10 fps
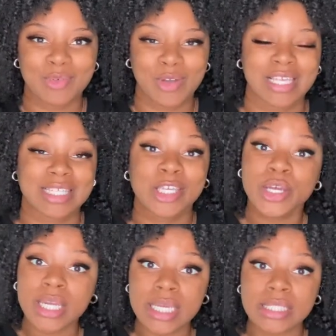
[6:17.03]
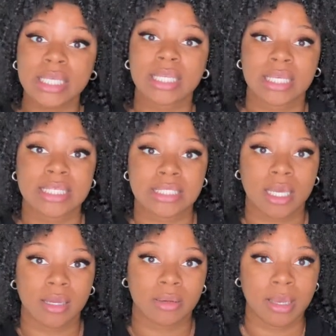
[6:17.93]
is curious, it is
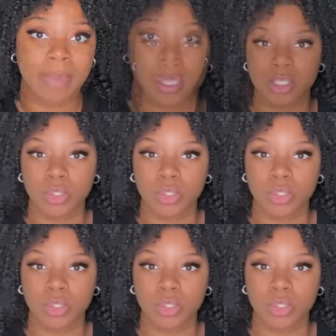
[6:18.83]
compatible.